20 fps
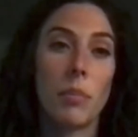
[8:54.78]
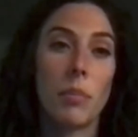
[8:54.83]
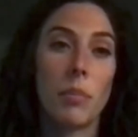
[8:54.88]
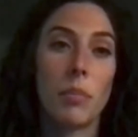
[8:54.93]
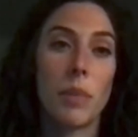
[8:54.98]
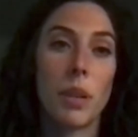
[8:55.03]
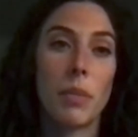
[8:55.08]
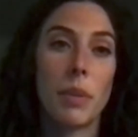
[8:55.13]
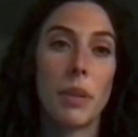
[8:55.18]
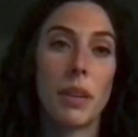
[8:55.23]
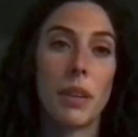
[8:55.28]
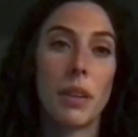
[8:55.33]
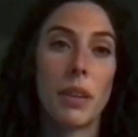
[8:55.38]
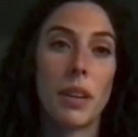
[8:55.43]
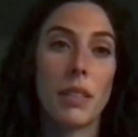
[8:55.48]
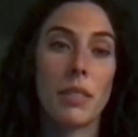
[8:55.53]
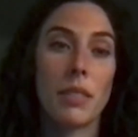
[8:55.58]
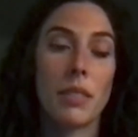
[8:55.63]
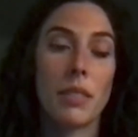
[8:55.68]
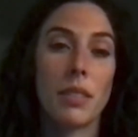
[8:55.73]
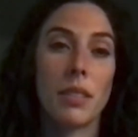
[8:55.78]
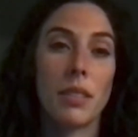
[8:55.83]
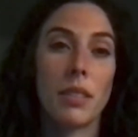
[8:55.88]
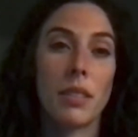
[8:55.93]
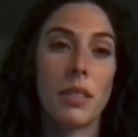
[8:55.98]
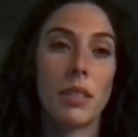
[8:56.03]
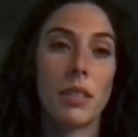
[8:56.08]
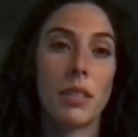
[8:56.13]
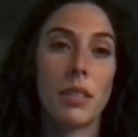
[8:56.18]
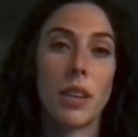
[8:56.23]
Maybe it has
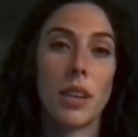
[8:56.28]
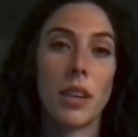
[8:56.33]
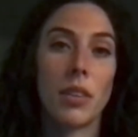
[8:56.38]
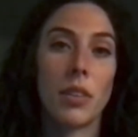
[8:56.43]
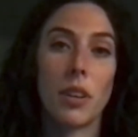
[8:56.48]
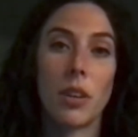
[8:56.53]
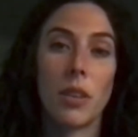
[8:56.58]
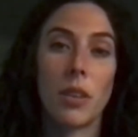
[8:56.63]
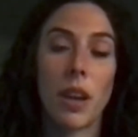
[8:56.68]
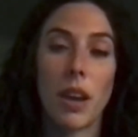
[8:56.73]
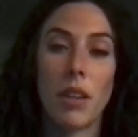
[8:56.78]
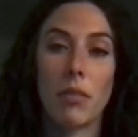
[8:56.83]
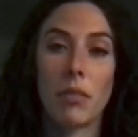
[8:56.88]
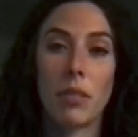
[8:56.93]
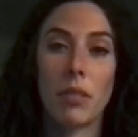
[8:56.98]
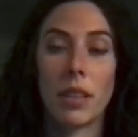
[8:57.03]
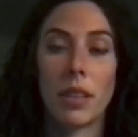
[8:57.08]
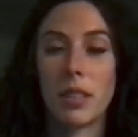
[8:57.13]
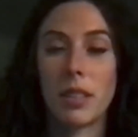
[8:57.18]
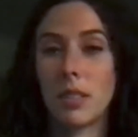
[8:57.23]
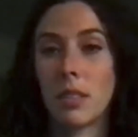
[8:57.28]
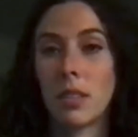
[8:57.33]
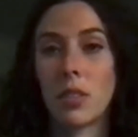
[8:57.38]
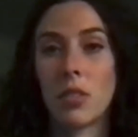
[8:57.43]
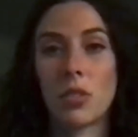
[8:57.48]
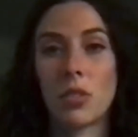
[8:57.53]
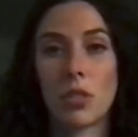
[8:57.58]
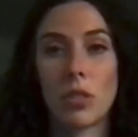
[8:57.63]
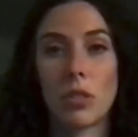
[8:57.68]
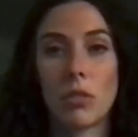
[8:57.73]
to, I don't know, have like a
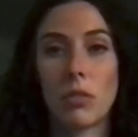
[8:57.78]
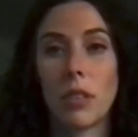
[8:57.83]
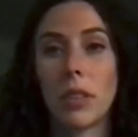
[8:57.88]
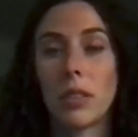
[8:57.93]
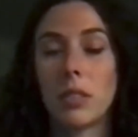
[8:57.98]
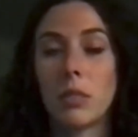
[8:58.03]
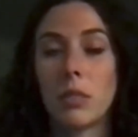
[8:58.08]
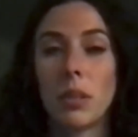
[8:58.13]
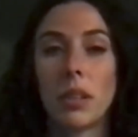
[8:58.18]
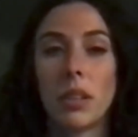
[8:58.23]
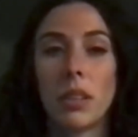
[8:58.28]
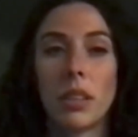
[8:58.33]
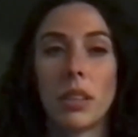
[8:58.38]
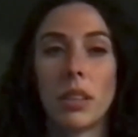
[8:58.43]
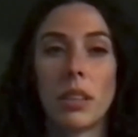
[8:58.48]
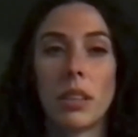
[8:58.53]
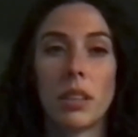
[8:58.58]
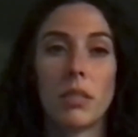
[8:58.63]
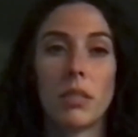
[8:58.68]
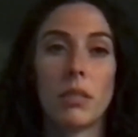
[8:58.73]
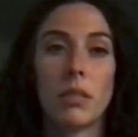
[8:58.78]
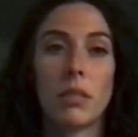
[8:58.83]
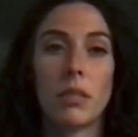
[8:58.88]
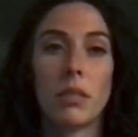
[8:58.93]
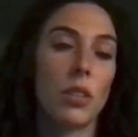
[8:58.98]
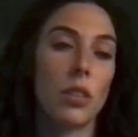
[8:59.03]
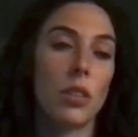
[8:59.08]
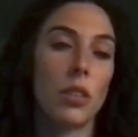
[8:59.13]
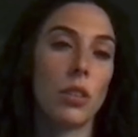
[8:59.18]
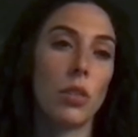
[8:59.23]
certain flexibility
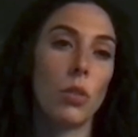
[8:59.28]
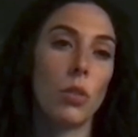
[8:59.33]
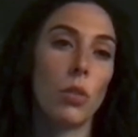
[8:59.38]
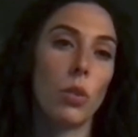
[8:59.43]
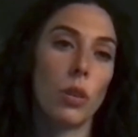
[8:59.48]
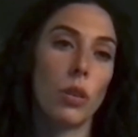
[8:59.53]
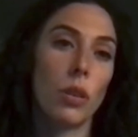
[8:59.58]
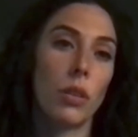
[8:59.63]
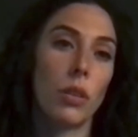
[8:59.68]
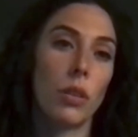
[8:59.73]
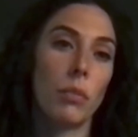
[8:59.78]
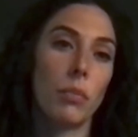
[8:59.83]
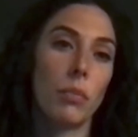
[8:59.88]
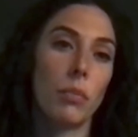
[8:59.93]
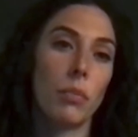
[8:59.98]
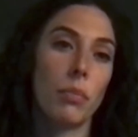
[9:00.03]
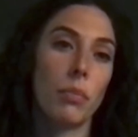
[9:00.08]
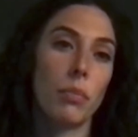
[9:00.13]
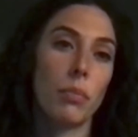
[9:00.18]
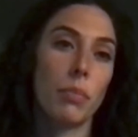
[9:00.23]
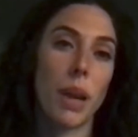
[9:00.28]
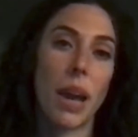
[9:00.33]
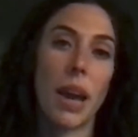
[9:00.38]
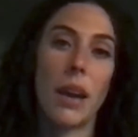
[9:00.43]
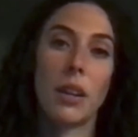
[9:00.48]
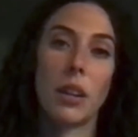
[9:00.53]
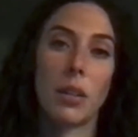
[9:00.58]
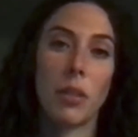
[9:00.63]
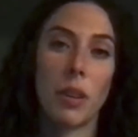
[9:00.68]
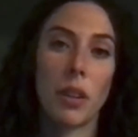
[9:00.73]
standard or
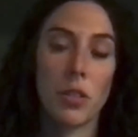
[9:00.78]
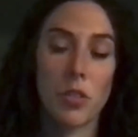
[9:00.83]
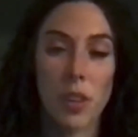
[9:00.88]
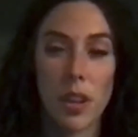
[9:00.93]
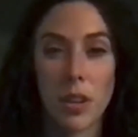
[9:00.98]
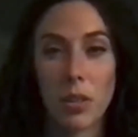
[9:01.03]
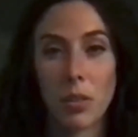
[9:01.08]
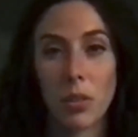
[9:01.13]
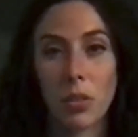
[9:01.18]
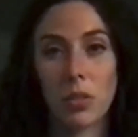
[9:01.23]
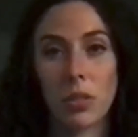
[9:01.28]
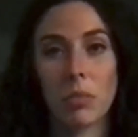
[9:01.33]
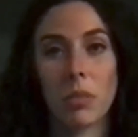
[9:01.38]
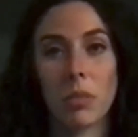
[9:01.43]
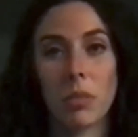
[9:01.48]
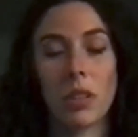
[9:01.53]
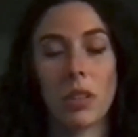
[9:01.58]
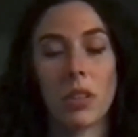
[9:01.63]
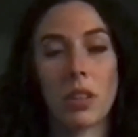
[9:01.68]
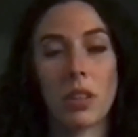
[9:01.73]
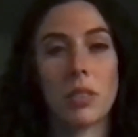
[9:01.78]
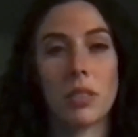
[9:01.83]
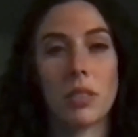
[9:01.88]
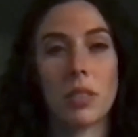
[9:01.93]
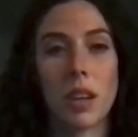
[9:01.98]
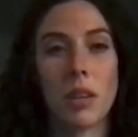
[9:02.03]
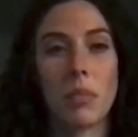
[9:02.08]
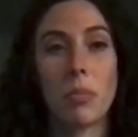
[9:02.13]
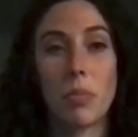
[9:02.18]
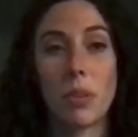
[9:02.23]
padding around your ankle or something. It's
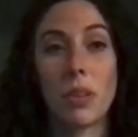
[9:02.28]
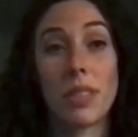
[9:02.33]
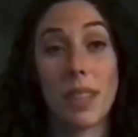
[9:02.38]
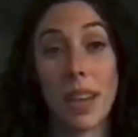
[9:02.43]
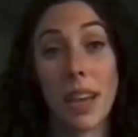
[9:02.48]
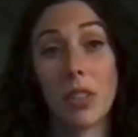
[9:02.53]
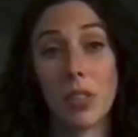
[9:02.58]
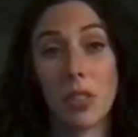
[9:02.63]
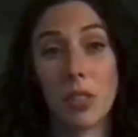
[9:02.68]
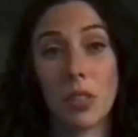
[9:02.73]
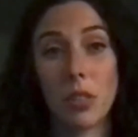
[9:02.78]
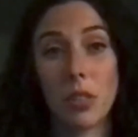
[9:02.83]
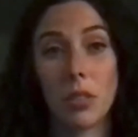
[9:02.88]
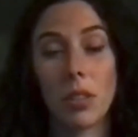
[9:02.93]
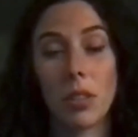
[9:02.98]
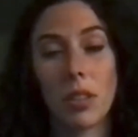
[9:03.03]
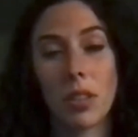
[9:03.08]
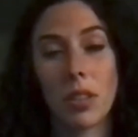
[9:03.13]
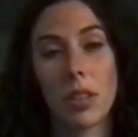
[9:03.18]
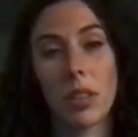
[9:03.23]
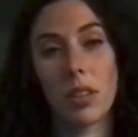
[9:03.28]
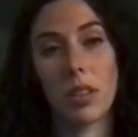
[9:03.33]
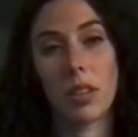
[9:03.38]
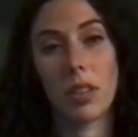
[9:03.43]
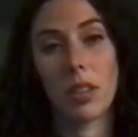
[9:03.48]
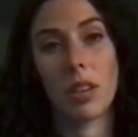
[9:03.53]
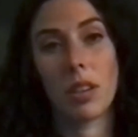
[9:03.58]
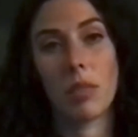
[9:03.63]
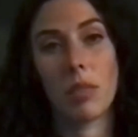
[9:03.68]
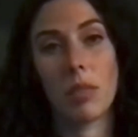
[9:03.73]
got to protect you.
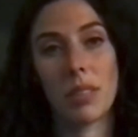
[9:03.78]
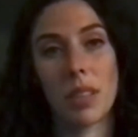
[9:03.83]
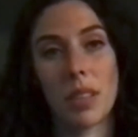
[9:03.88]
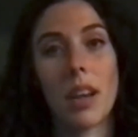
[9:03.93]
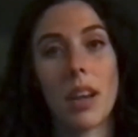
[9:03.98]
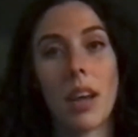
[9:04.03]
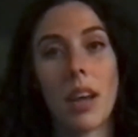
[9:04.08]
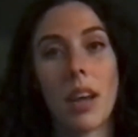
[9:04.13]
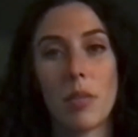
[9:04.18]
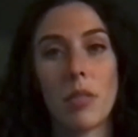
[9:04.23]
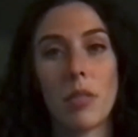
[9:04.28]
It's got to have a